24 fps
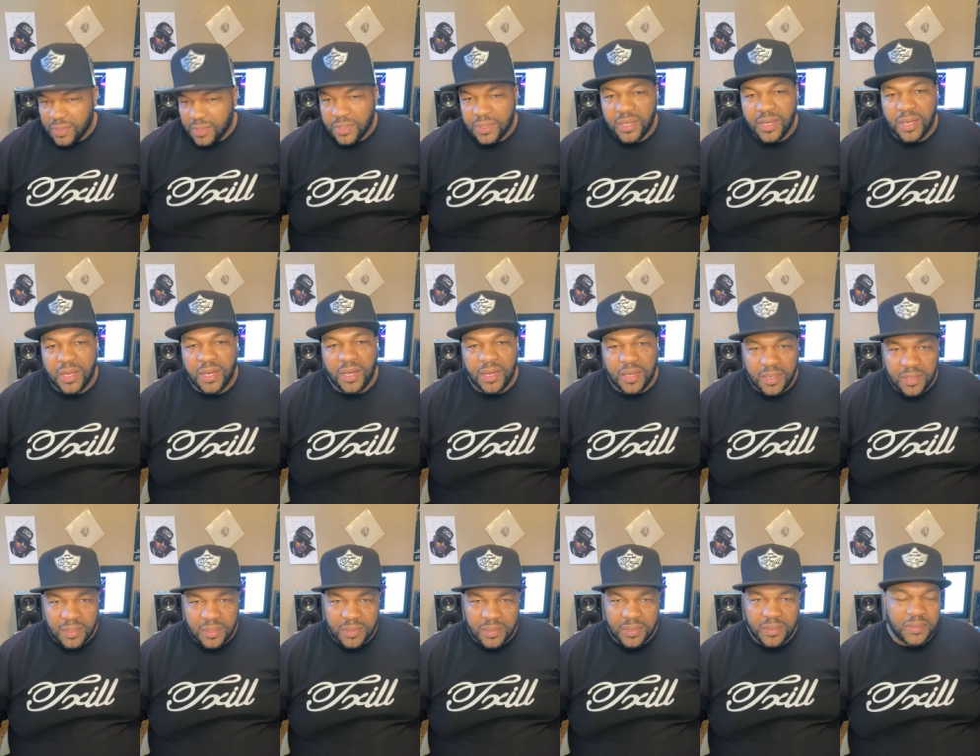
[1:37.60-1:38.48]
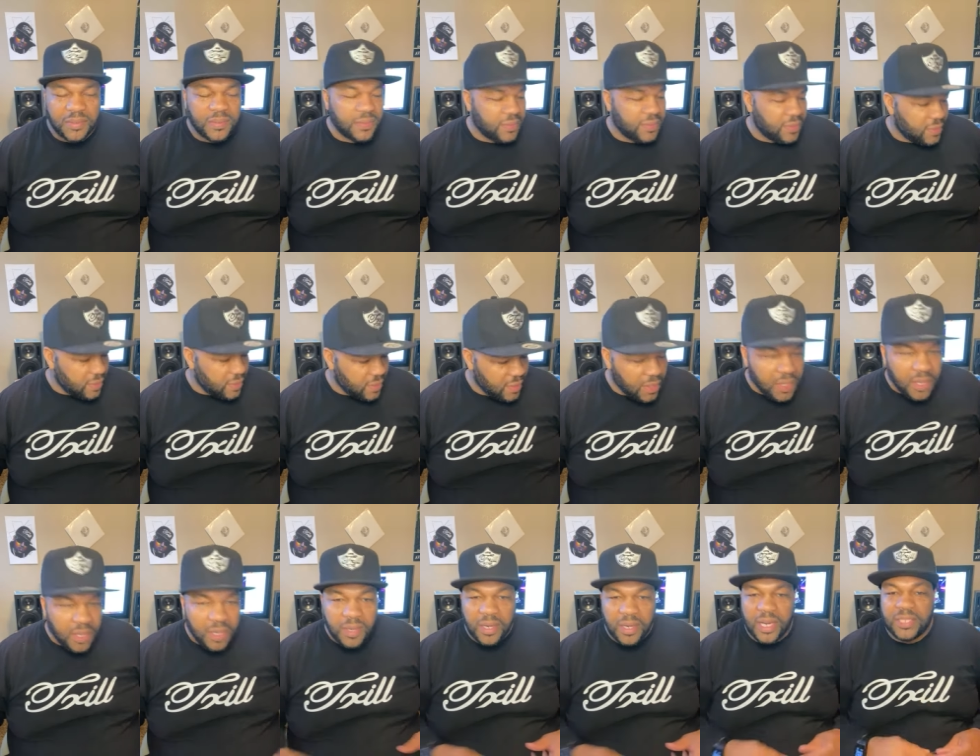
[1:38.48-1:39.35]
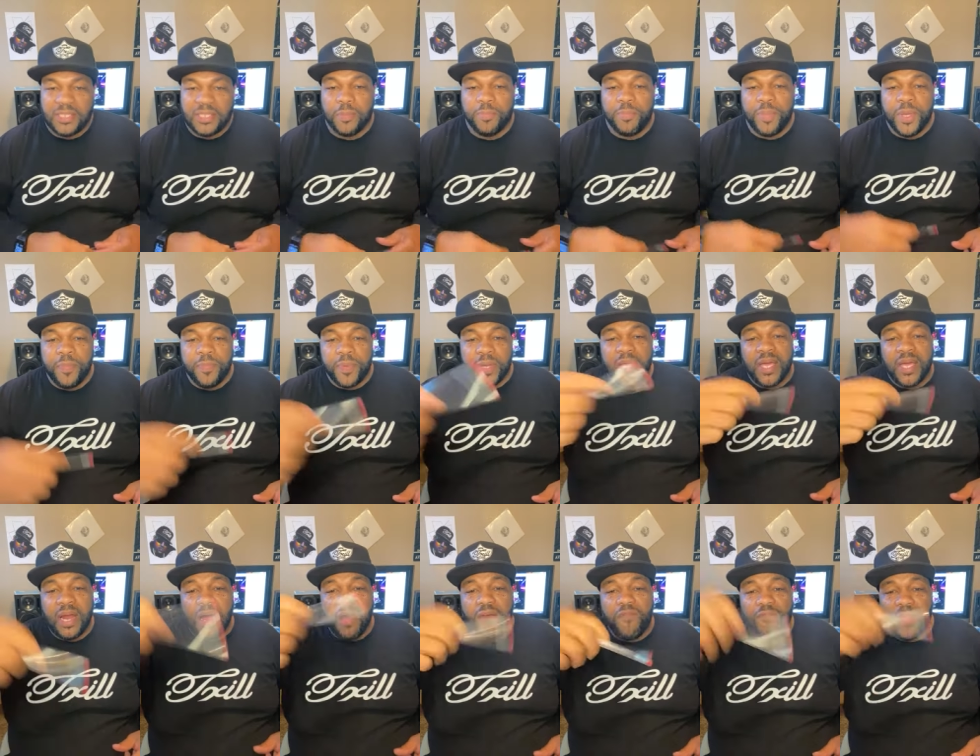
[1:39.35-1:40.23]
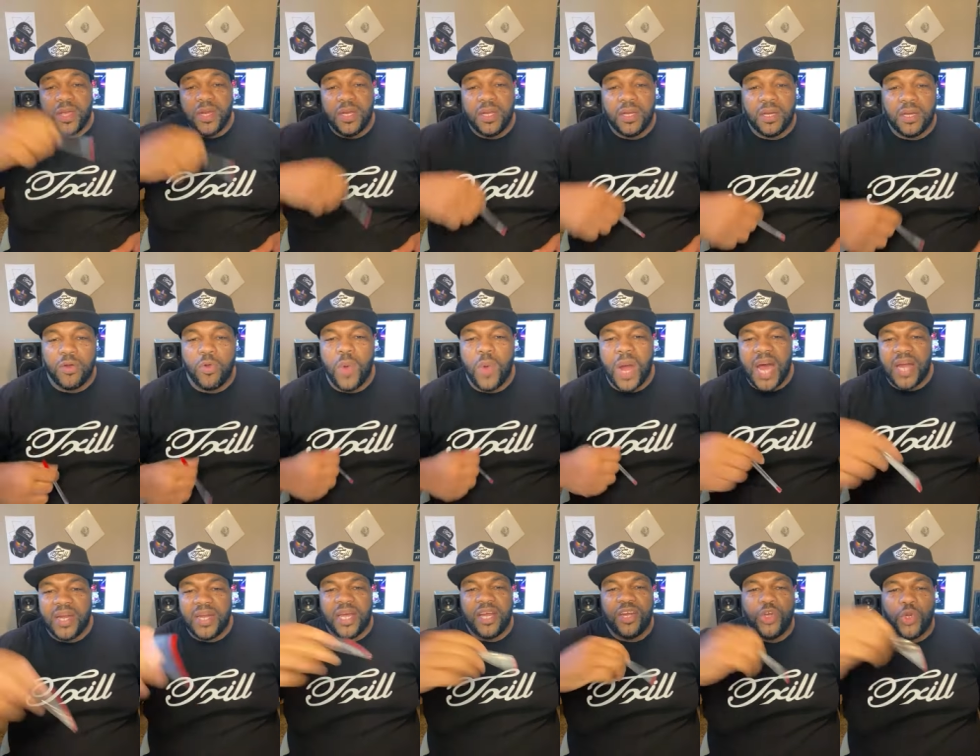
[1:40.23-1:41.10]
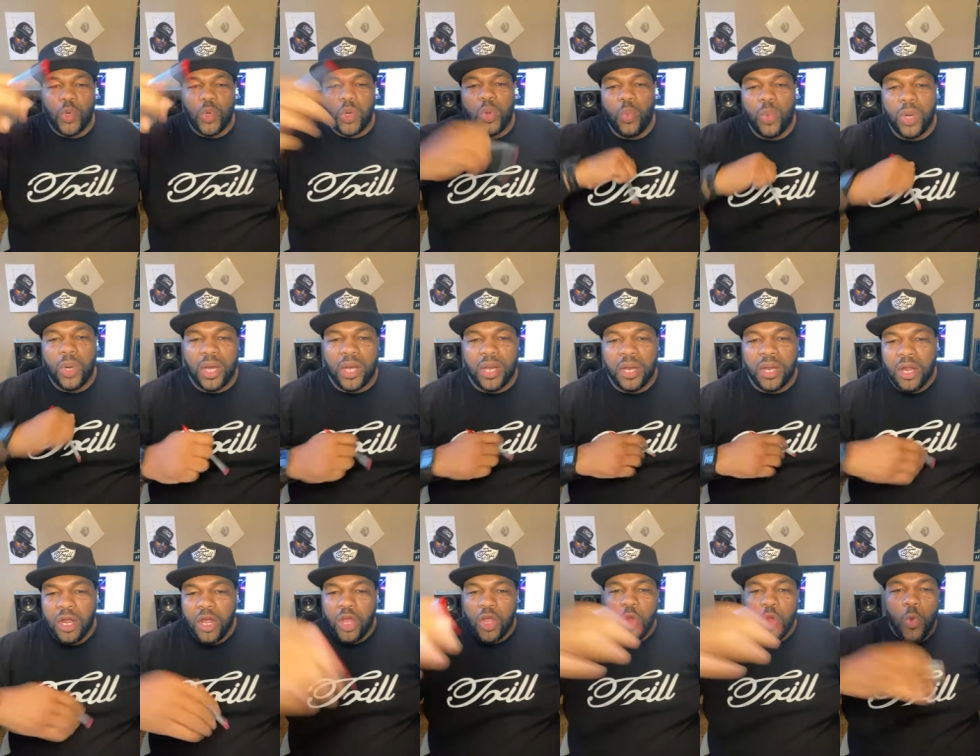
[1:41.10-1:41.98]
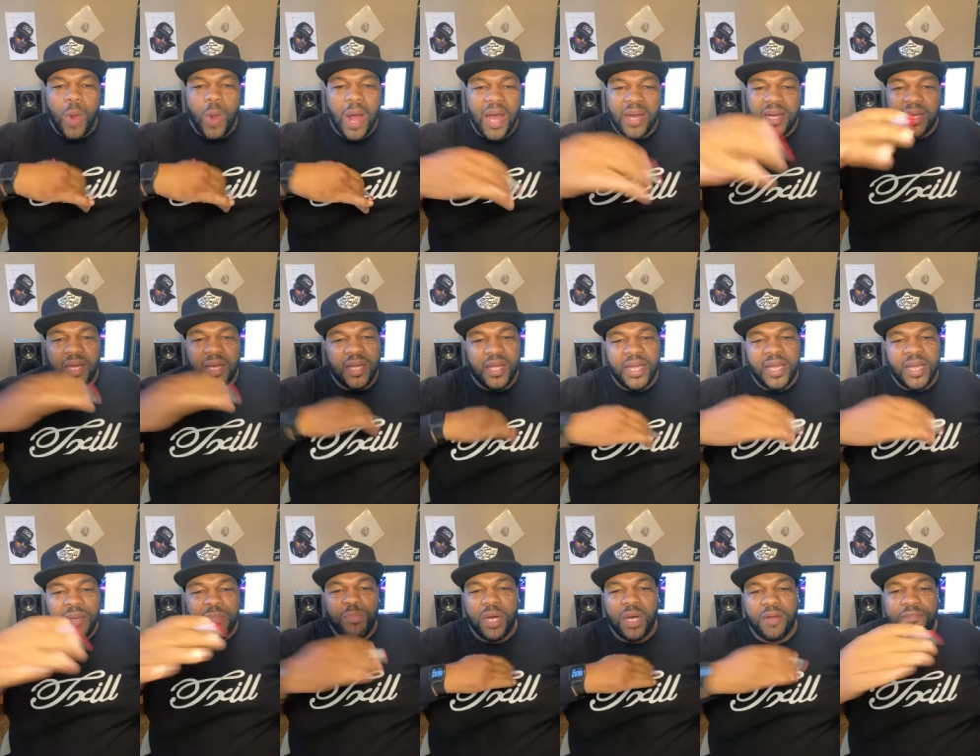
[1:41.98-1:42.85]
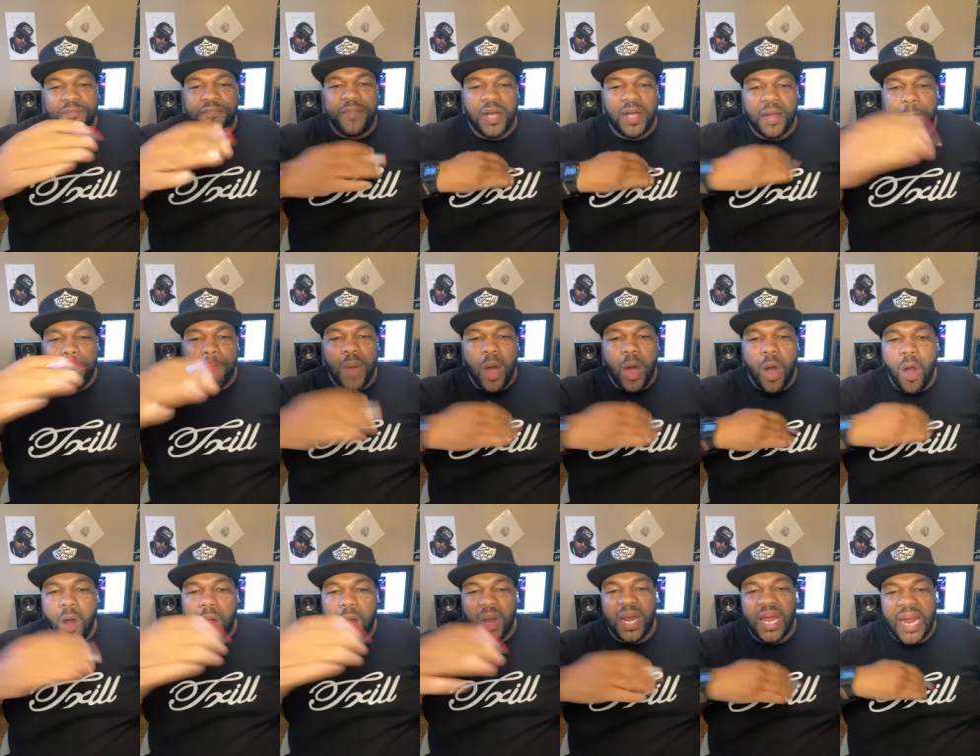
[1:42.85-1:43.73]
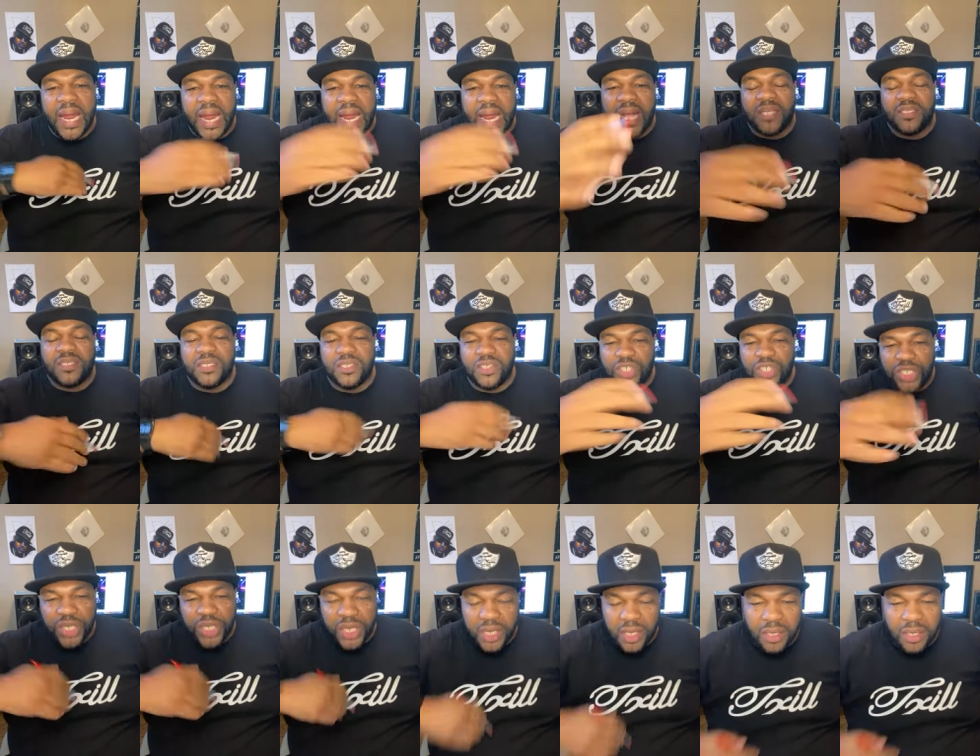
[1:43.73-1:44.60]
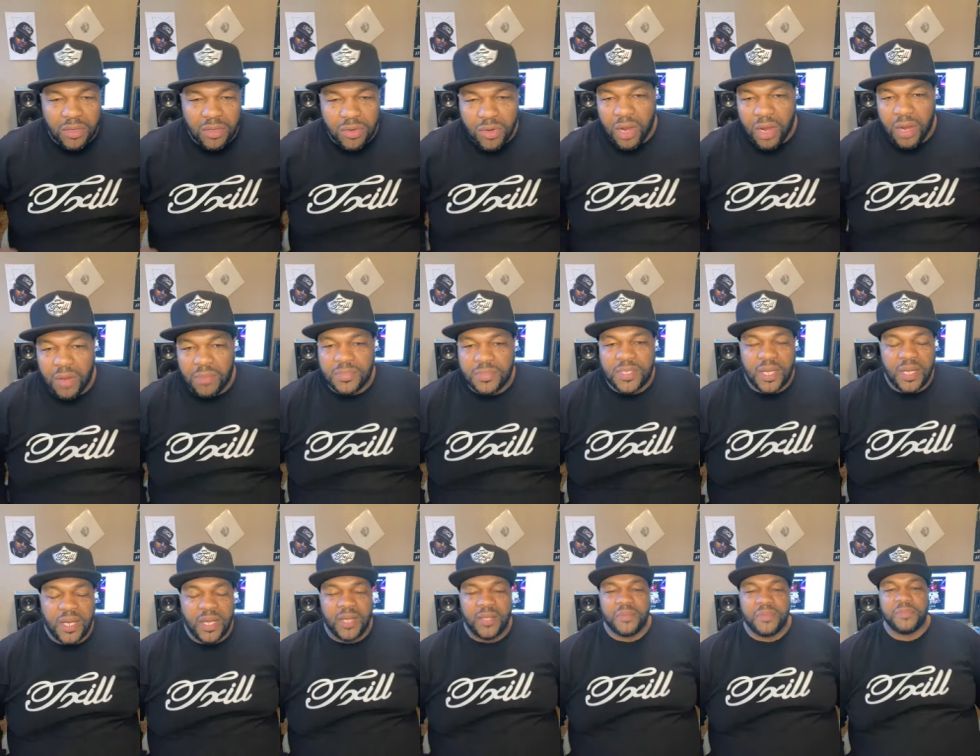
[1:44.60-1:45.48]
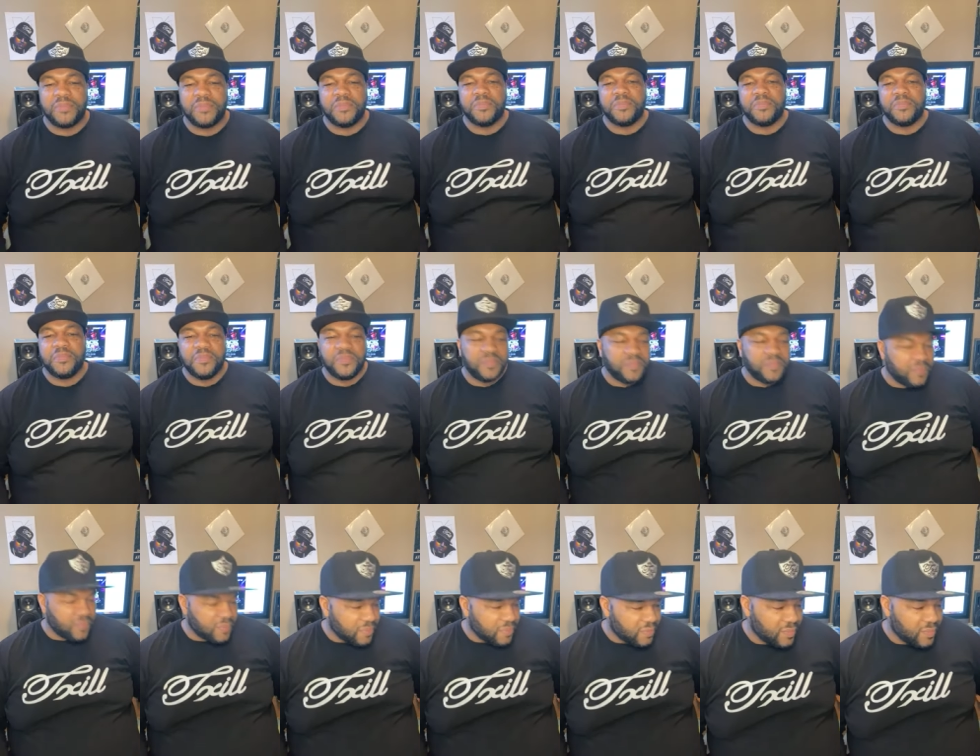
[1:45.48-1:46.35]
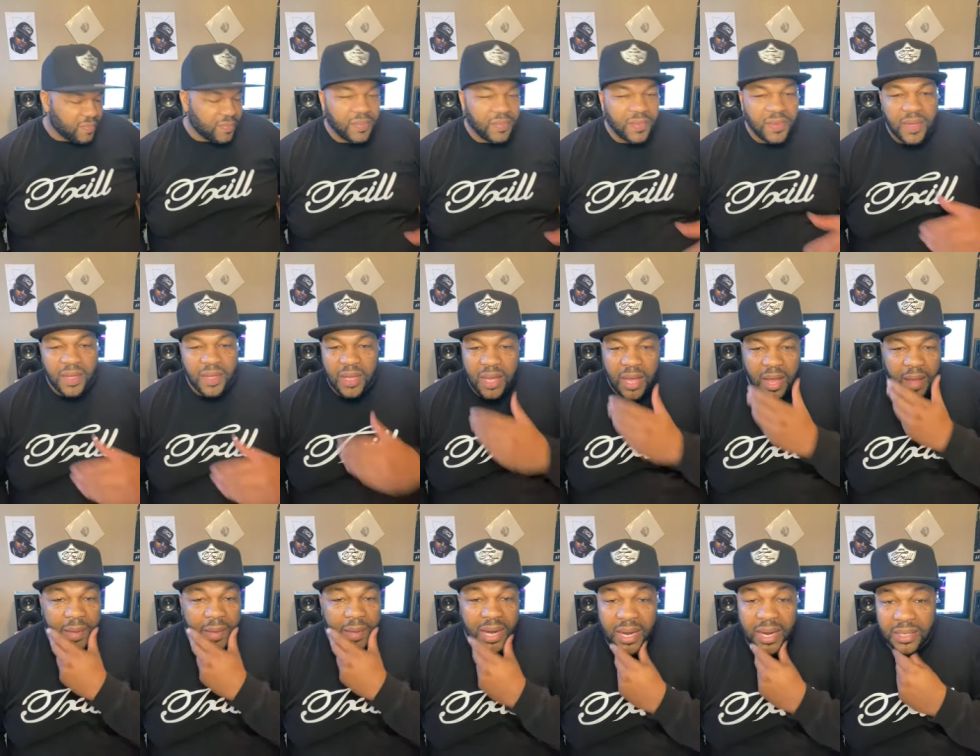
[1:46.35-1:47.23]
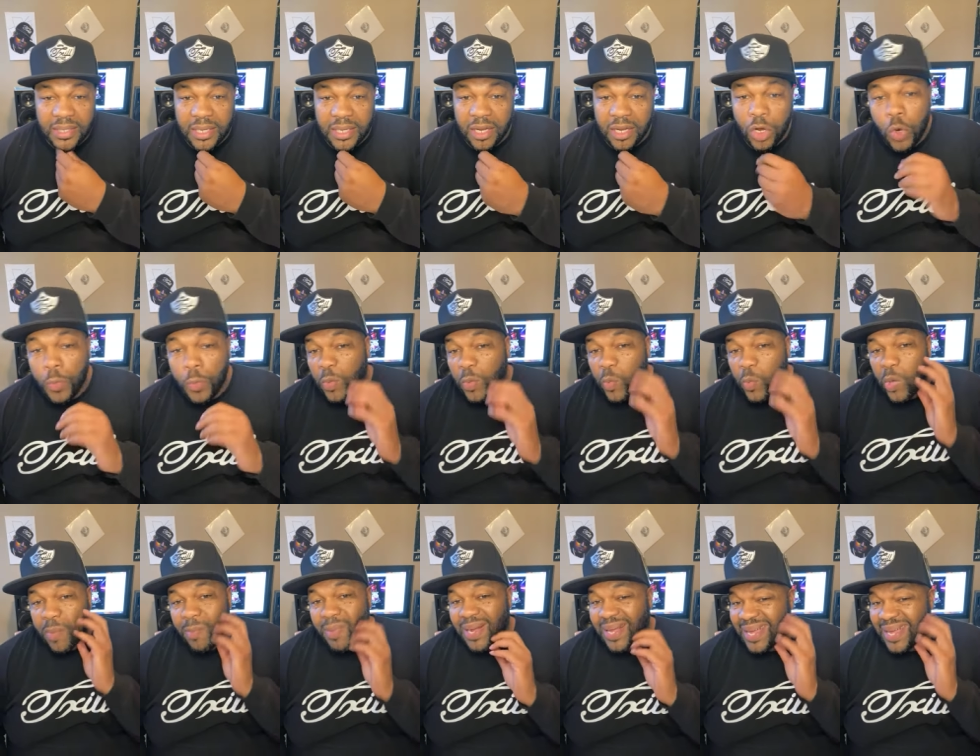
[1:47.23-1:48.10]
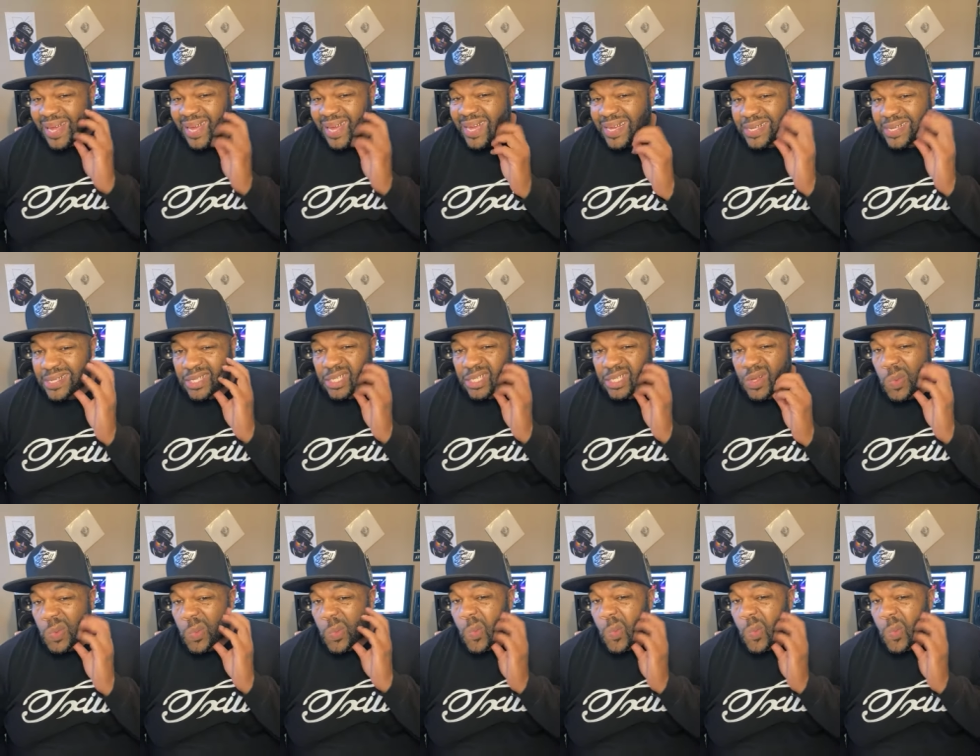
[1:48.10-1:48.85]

Yeah. Let some people get off in here. Who out there doing what? Who out there eating motherfucking ball eggs and shit? You know what I'm saying? I've been out there hooping with my kids.